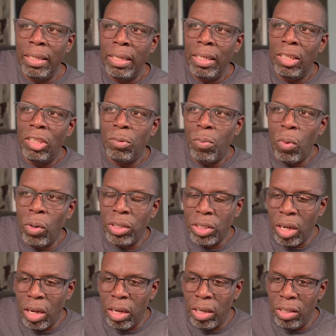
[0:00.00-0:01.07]
sports
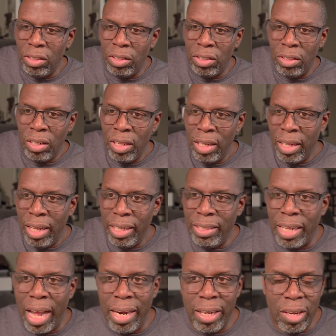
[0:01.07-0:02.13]
cars,
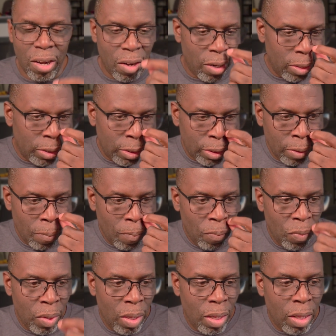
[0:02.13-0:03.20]
exotic cars,
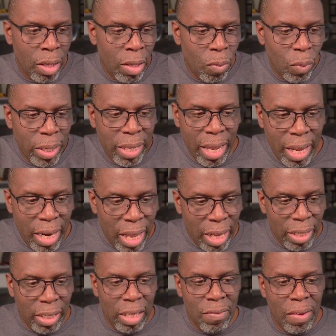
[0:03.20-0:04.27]
we
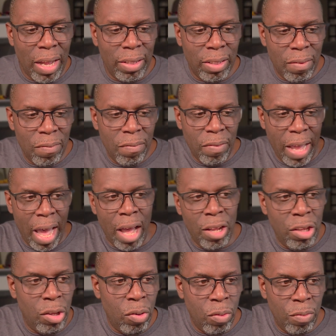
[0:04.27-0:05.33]
cannot leave out the
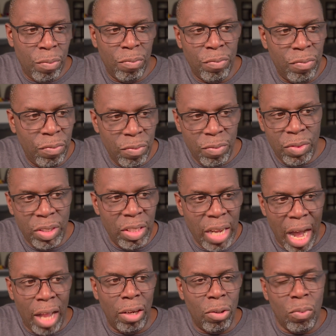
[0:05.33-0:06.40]
value
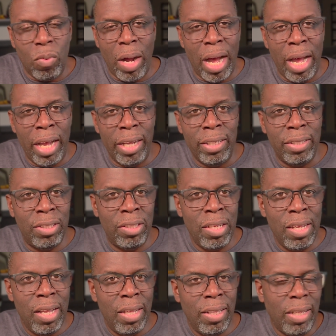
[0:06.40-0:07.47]
dollar-wise
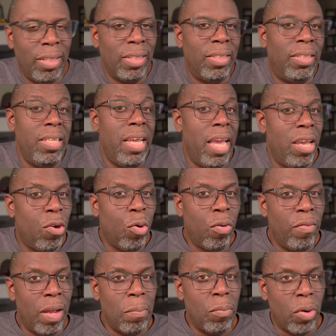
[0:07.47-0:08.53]
that the C8
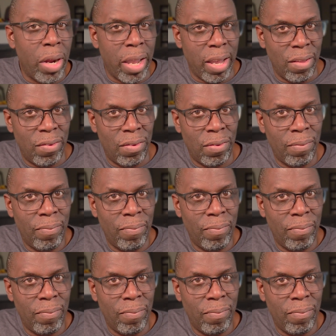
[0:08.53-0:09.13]
Corvette brings.